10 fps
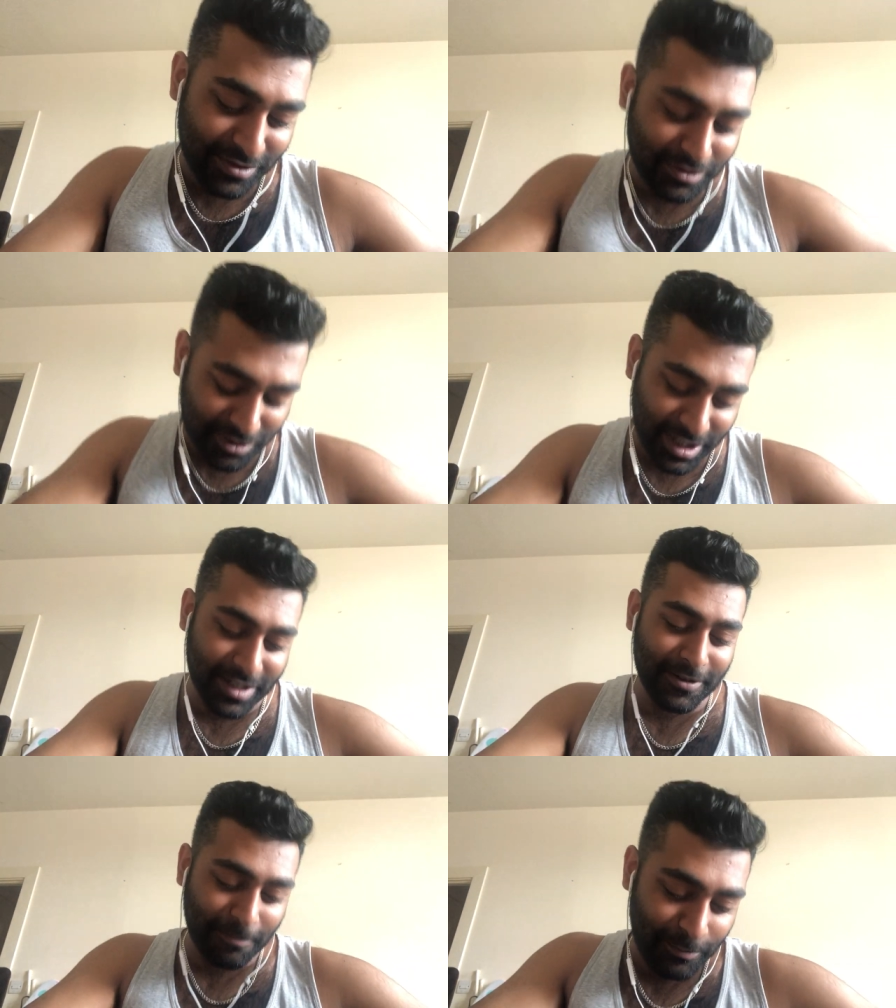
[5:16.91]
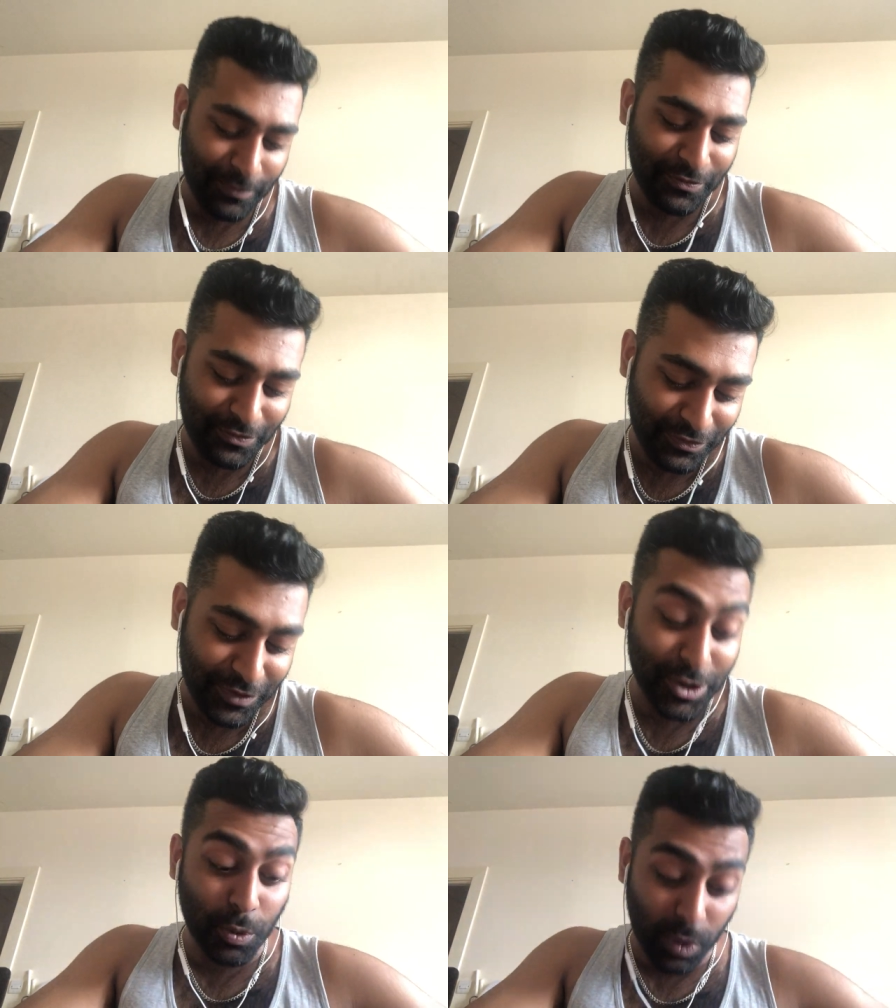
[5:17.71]
Okay,
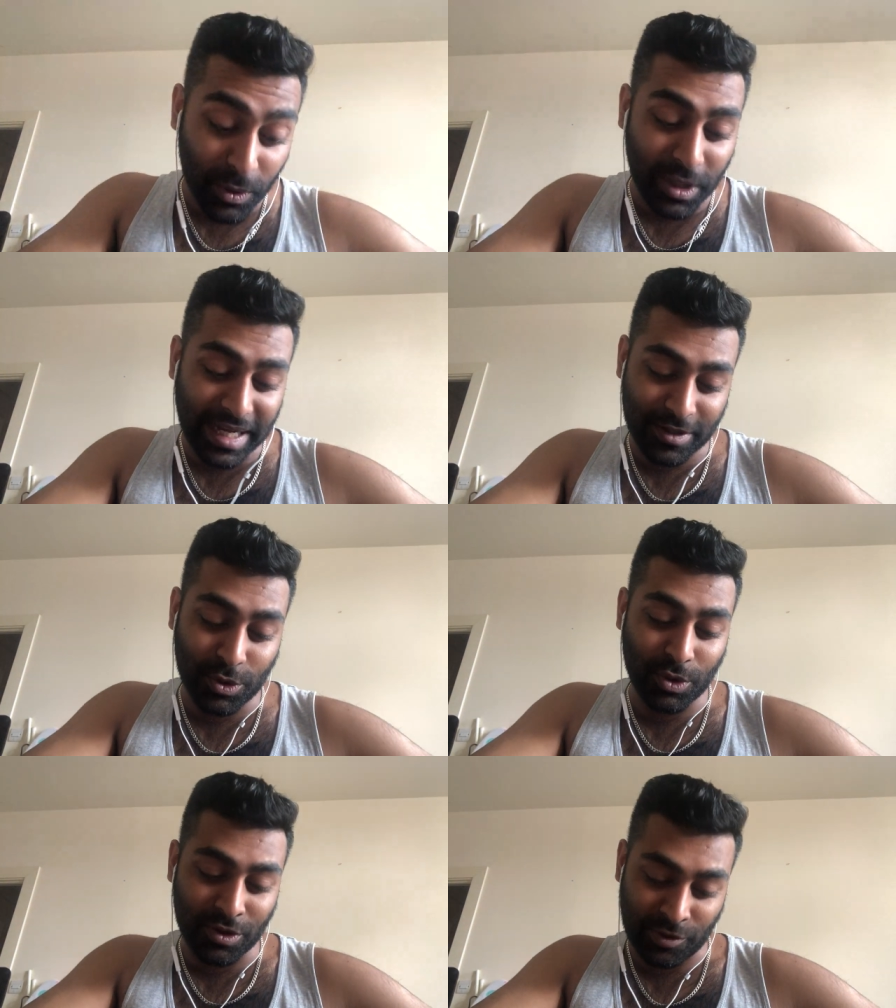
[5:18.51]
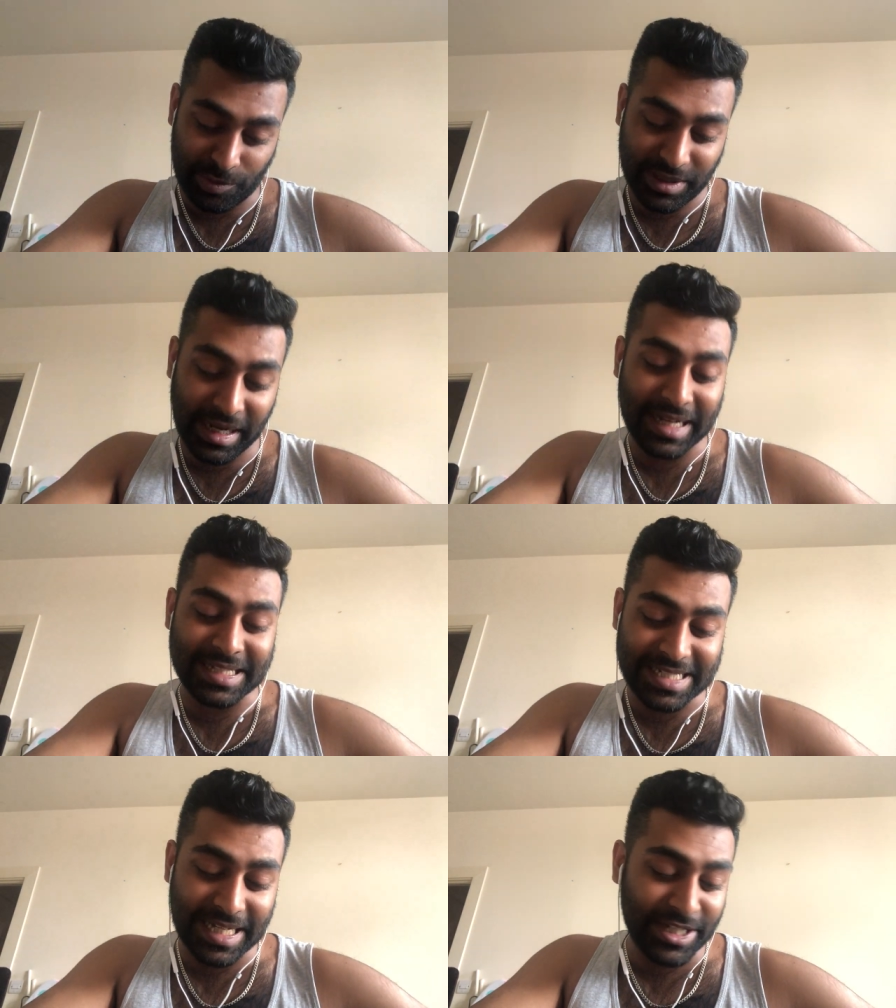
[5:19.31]
you will get caught up. I can
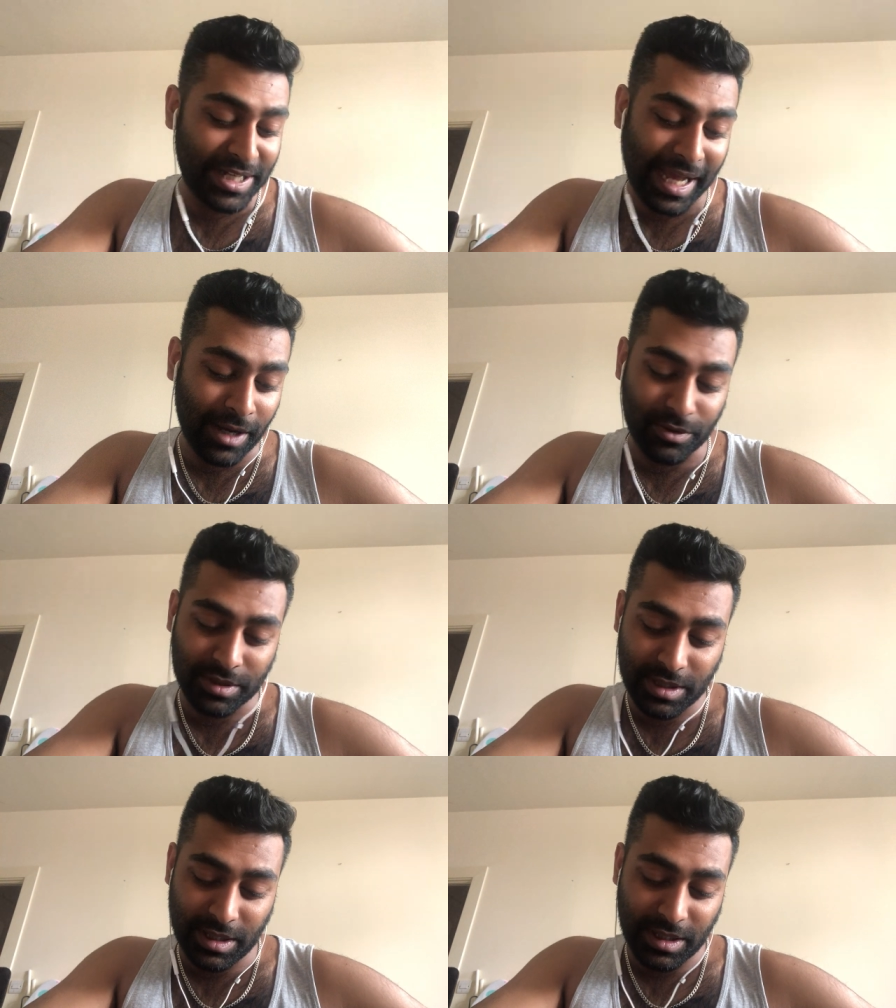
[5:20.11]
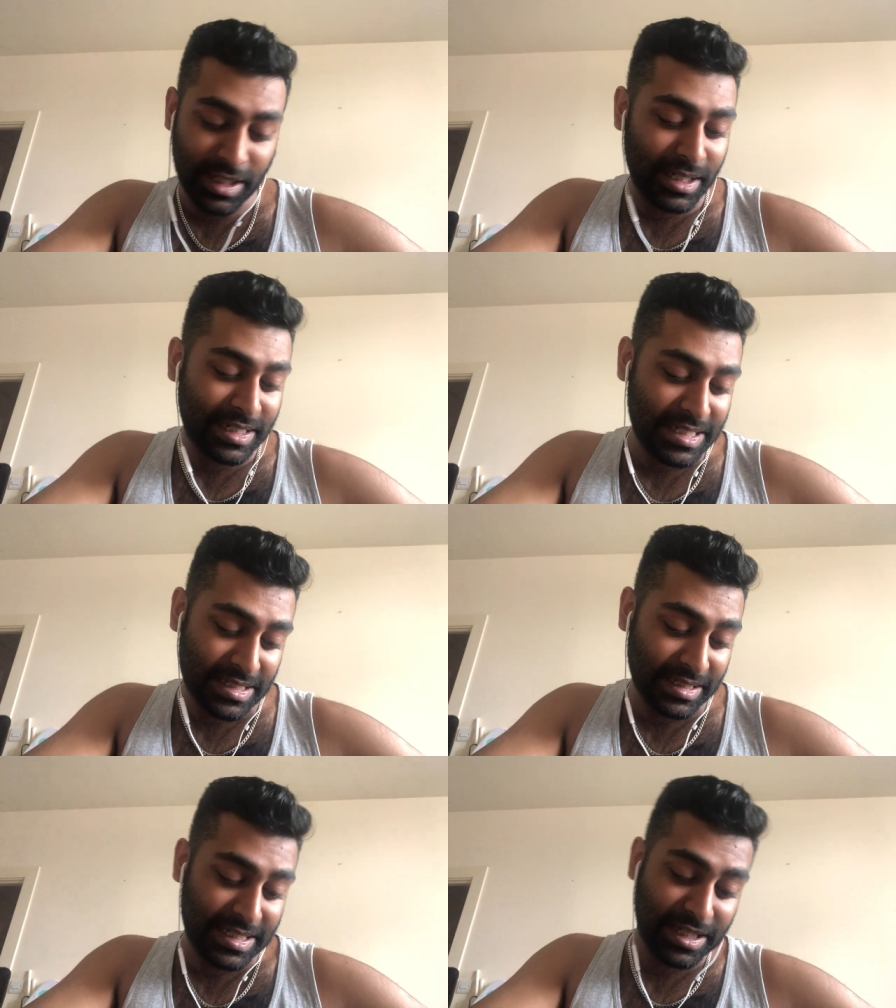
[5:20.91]
tell you now, at least
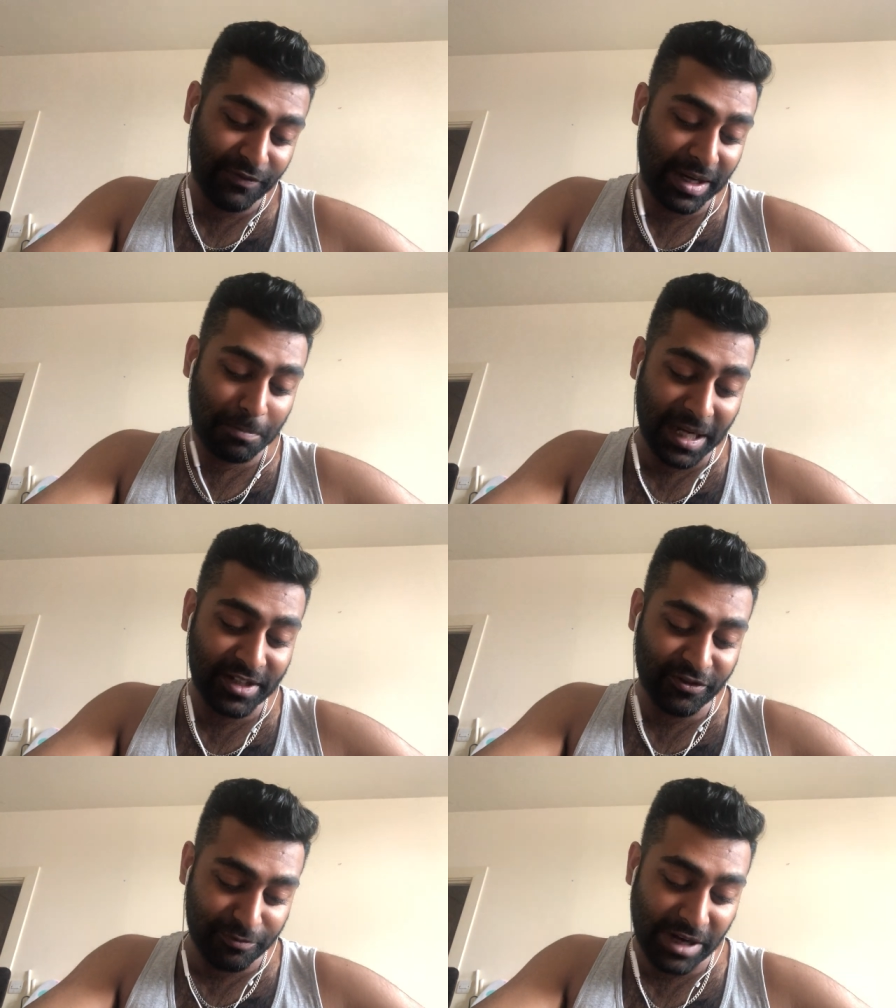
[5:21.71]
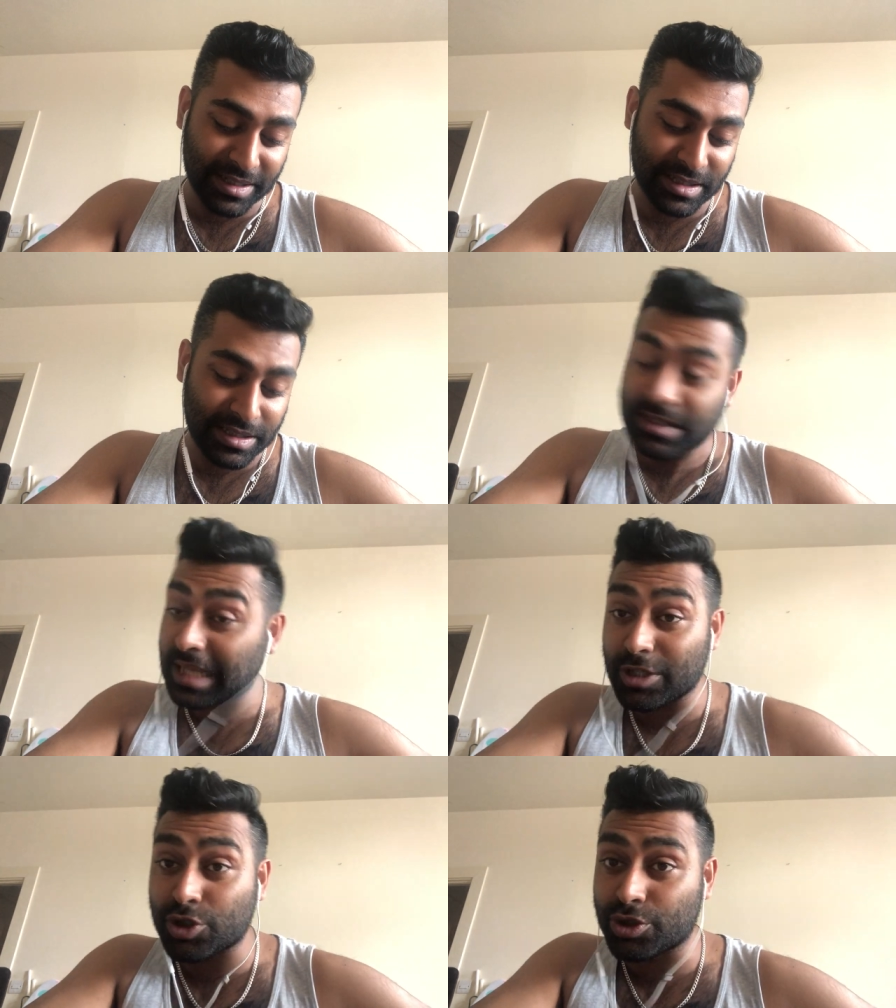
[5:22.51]
until you've had plenty of practice.
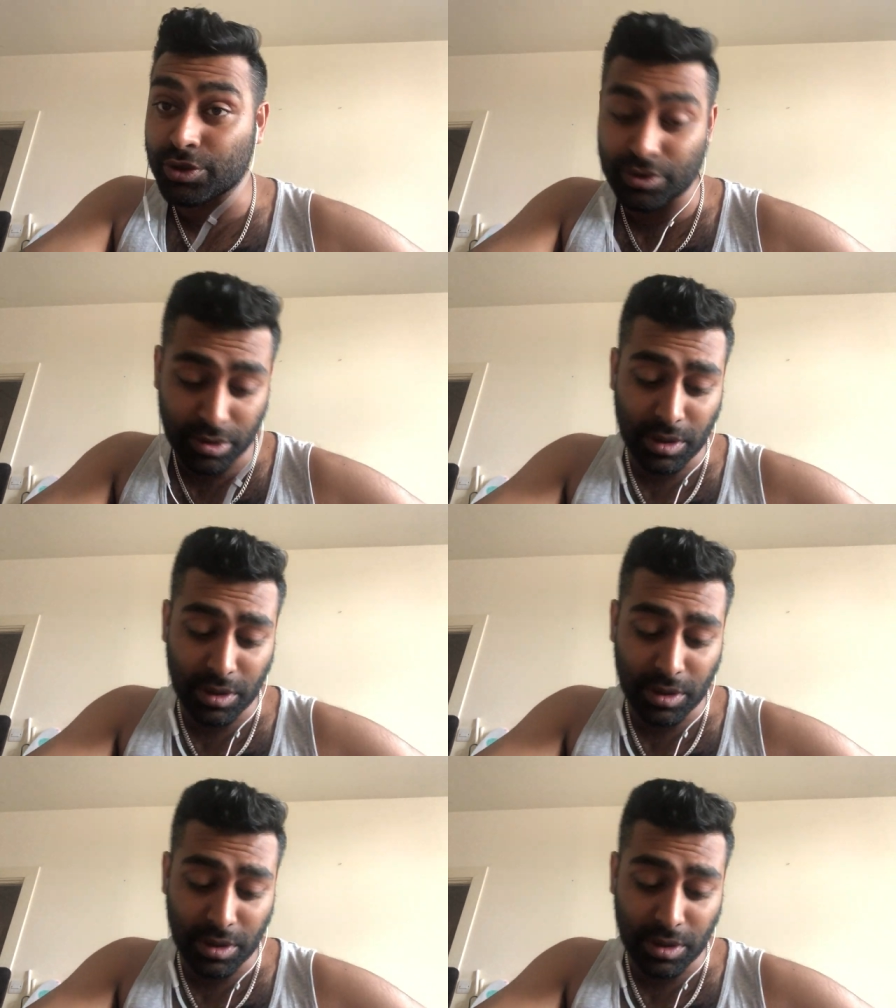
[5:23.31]
That's true.